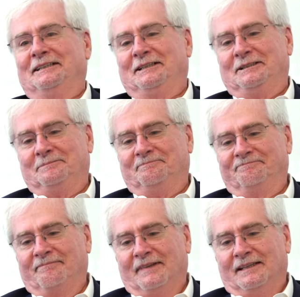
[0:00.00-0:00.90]
the
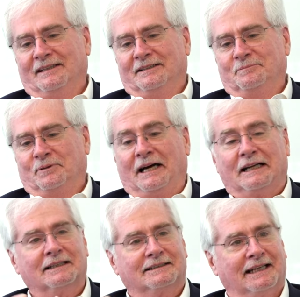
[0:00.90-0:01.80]

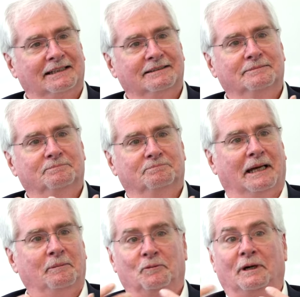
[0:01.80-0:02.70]
product and
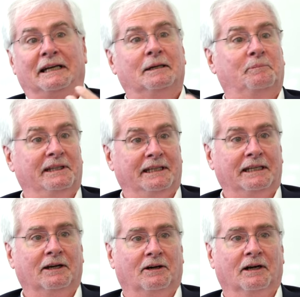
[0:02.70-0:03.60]
maybe wind up in
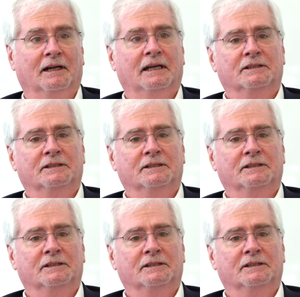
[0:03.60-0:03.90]
the ER.